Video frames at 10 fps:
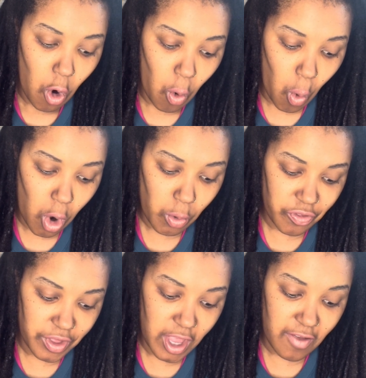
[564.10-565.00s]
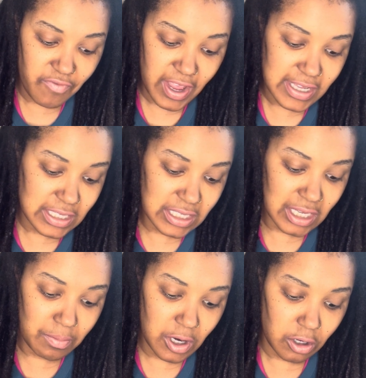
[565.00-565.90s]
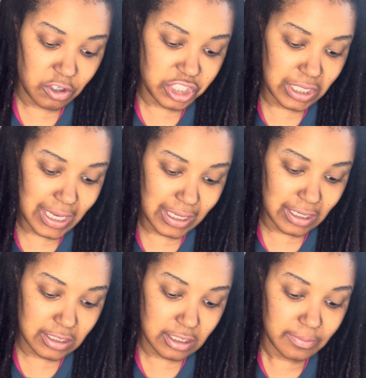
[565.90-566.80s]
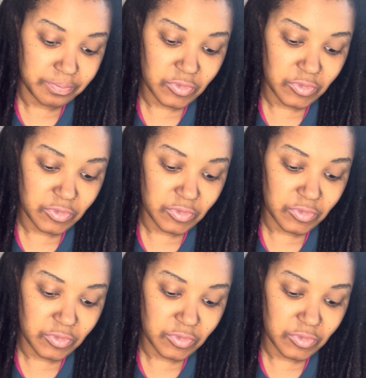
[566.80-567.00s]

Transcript: Or with the advances in medical genetics,